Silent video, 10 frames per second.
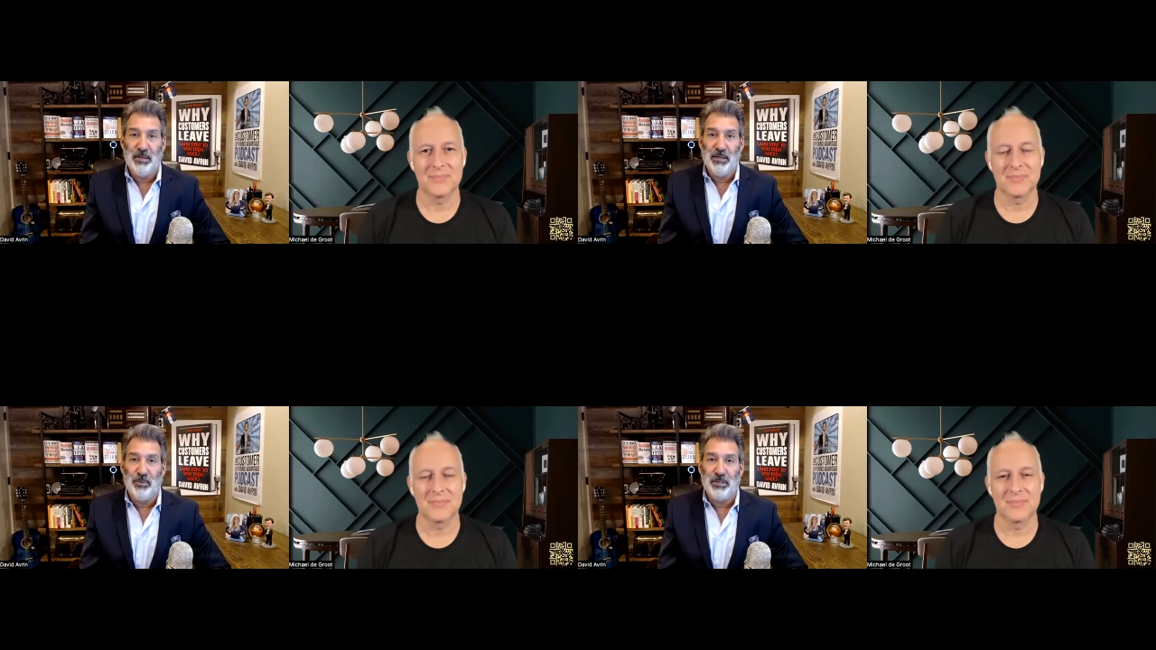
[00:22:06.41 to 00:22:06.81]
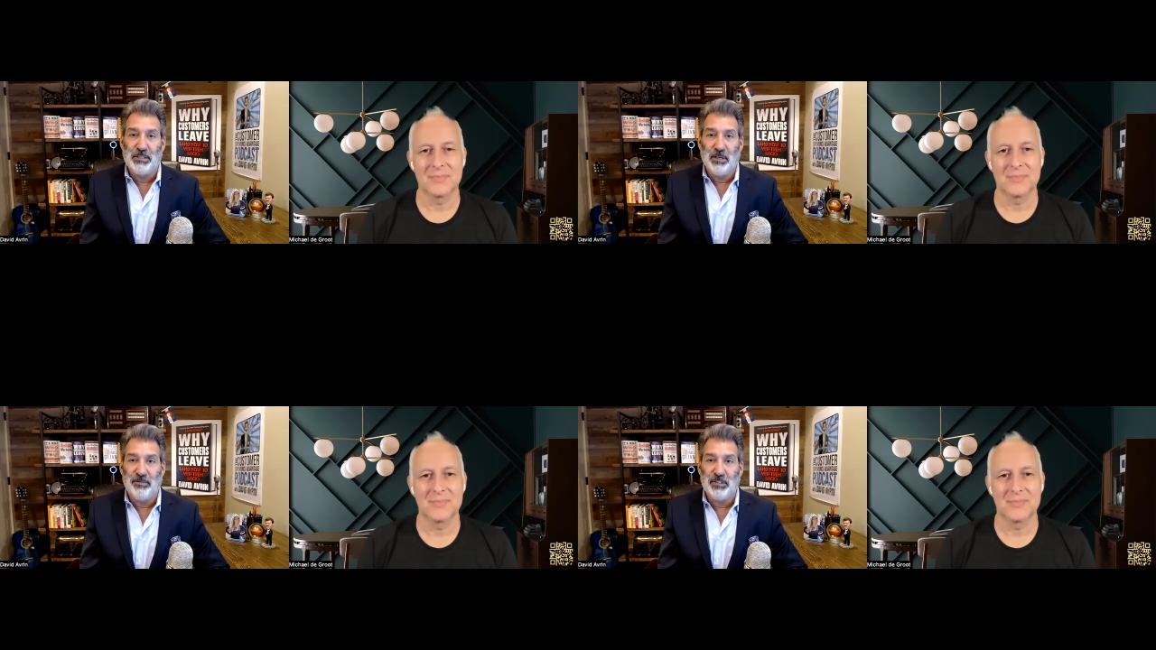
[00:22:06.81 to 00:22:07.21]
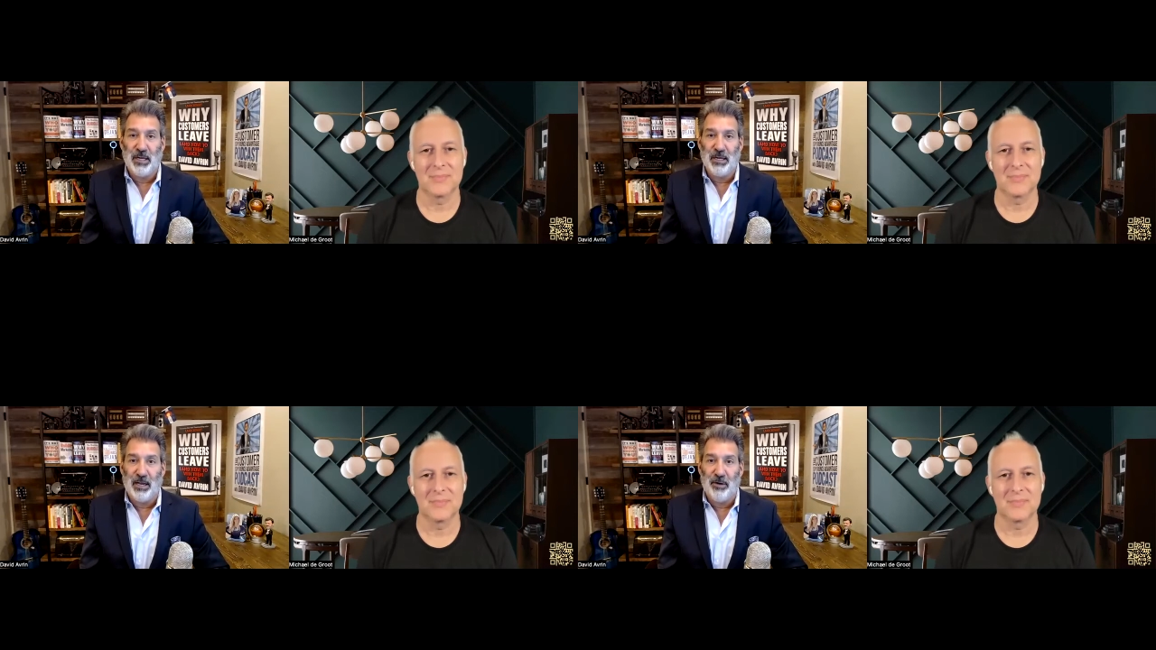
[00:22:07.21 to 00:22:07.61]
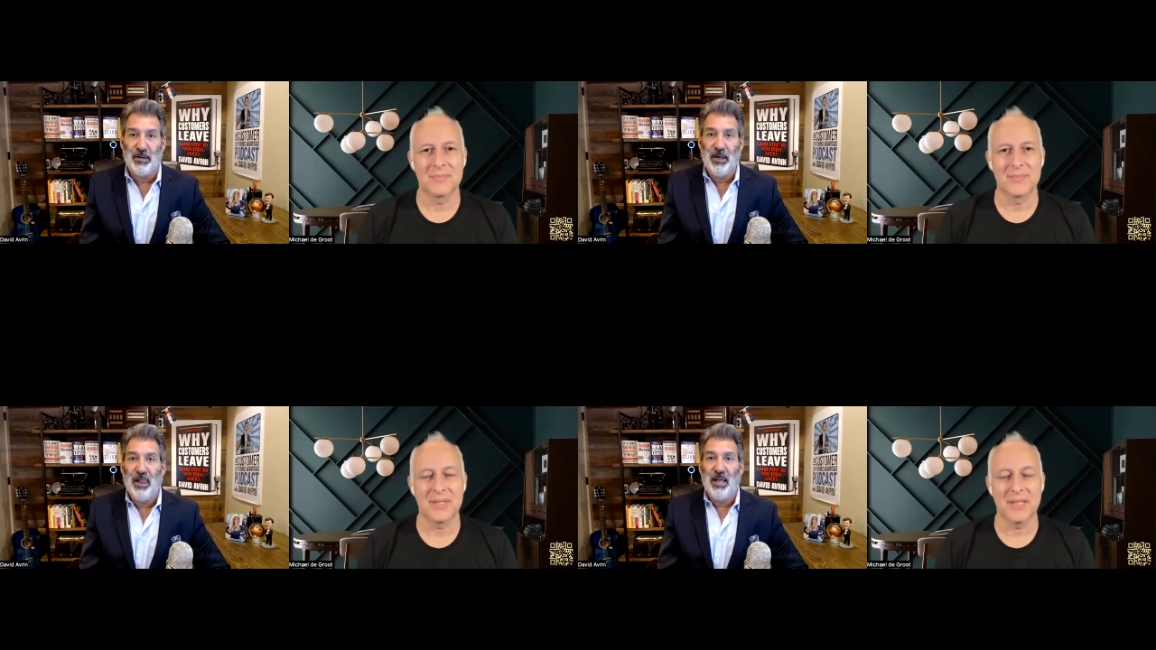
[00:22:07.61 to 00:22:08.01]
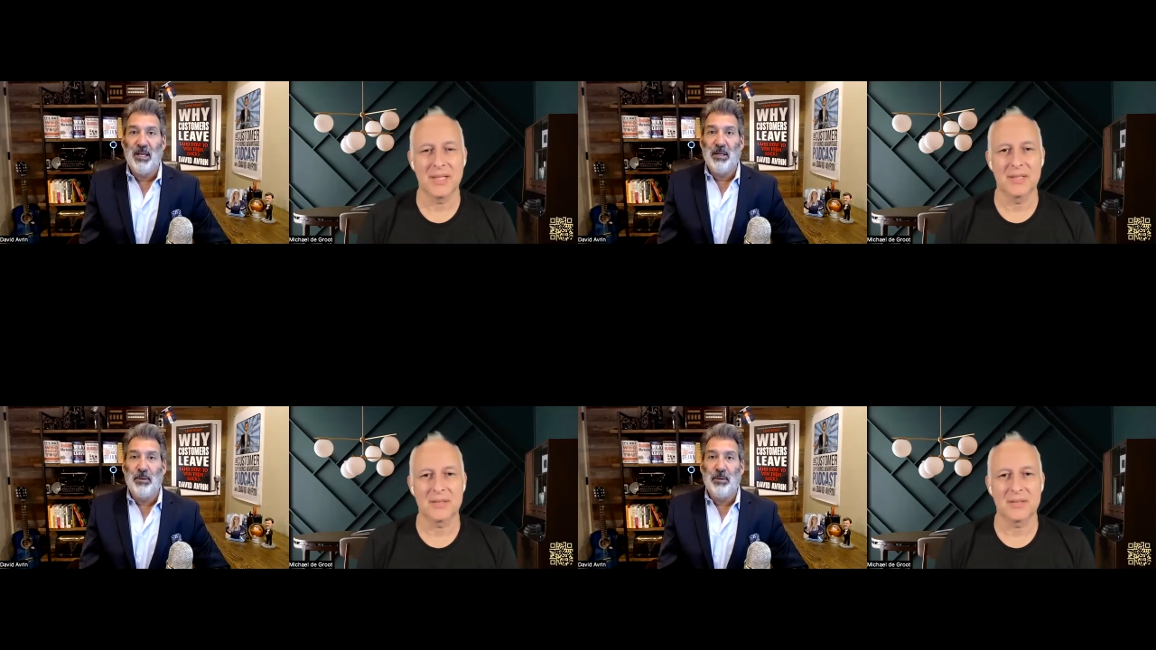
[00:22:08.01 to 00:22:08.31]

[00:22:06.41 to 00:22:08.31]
Speaker 1: with self checkout. Yes.